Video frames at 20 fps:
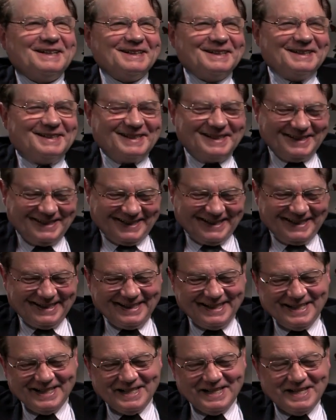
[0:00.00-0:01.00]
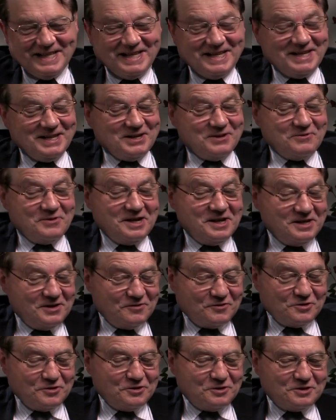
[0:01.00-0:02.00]
Yes. Well,
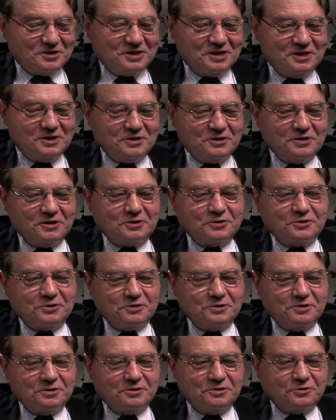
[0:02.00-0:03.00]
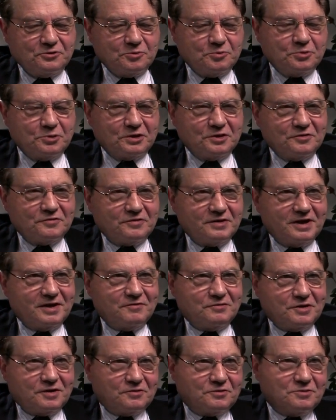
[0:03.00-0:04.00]
of course, in order to purify,
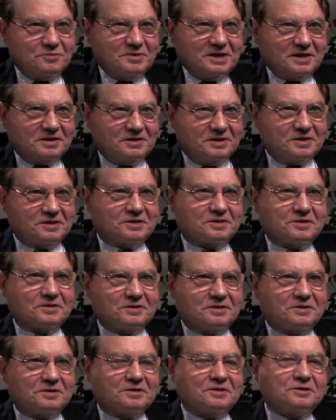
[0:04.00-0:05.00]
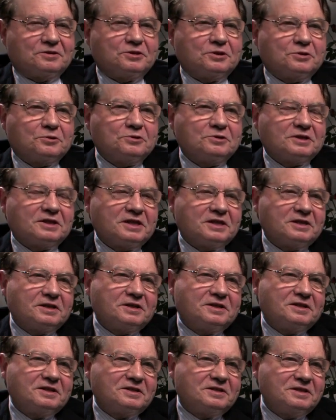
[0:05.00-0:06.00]
you have to make this sucrose
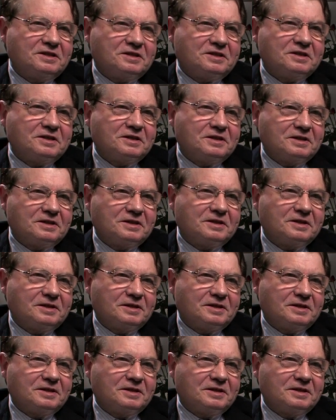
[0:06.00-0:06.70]
gradient density